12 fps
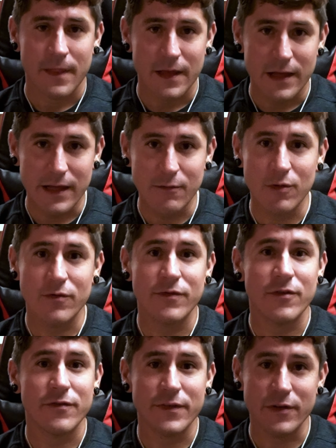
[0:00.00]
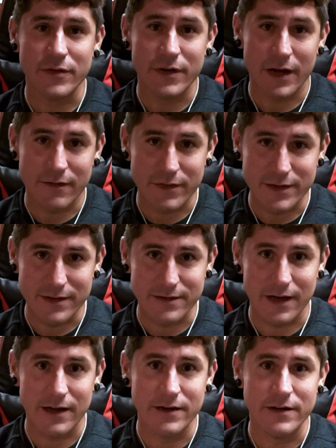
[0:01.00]
He will fulfill your every
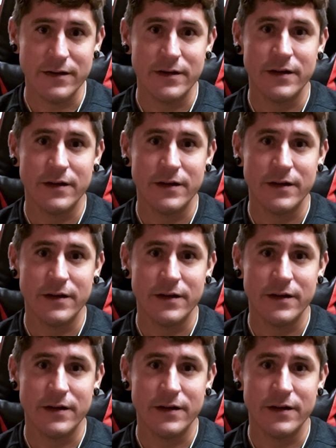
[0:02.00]
desire.